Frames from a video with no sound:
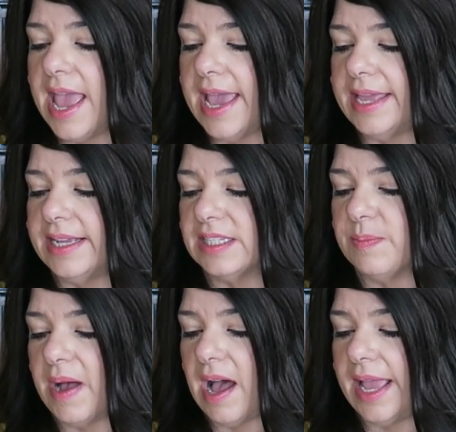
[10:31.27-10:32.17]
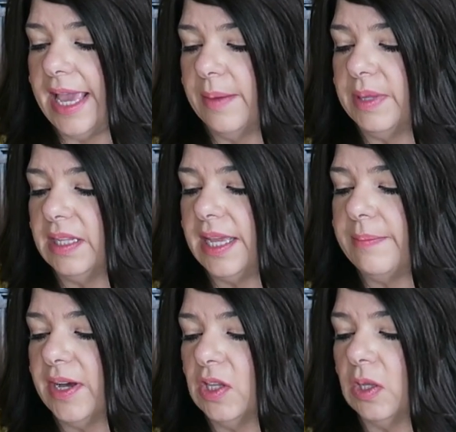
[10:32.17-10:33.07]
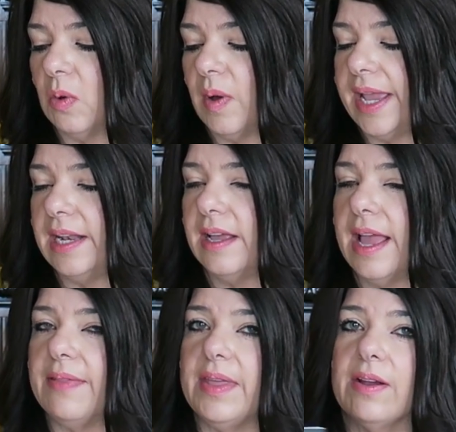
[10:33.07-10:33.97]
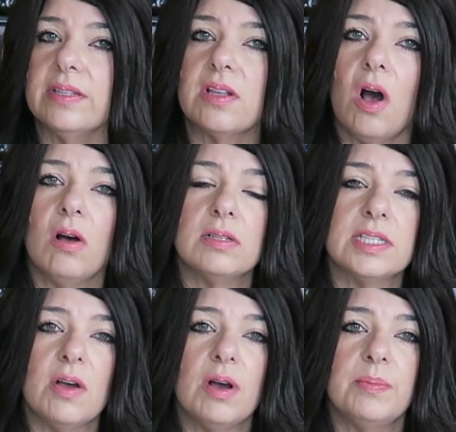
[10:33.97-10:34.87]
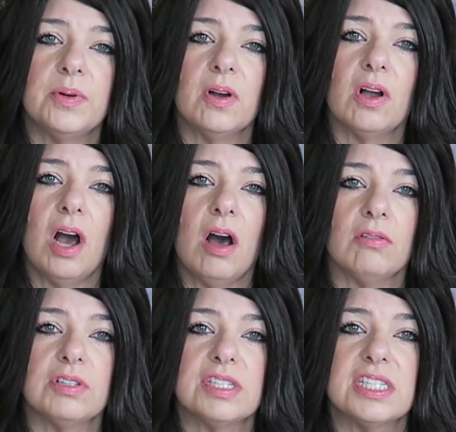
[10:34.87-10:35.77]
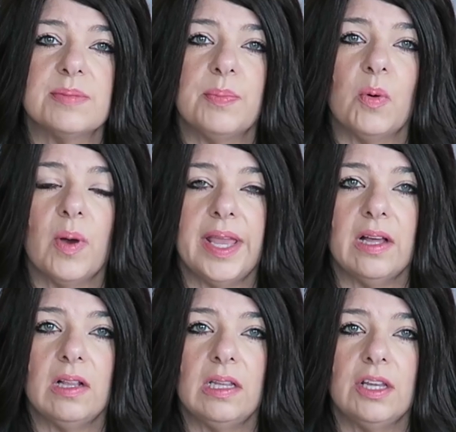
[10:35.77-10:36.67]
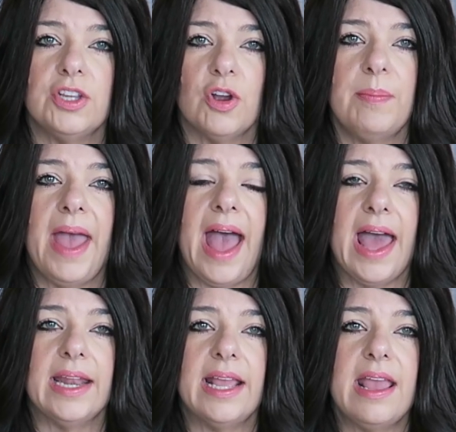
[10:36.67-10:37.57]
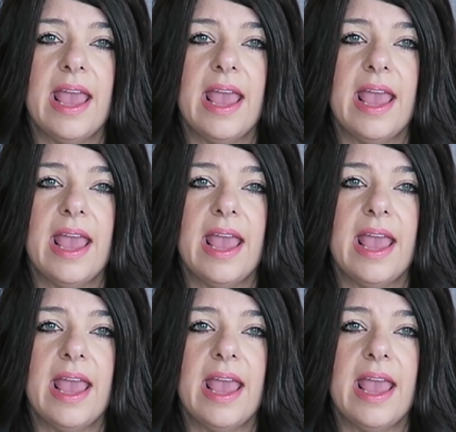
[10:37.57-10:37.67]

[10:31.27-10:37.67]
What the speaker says: It is by Emily McLeod, and there is also a book called Spoil Your Pet,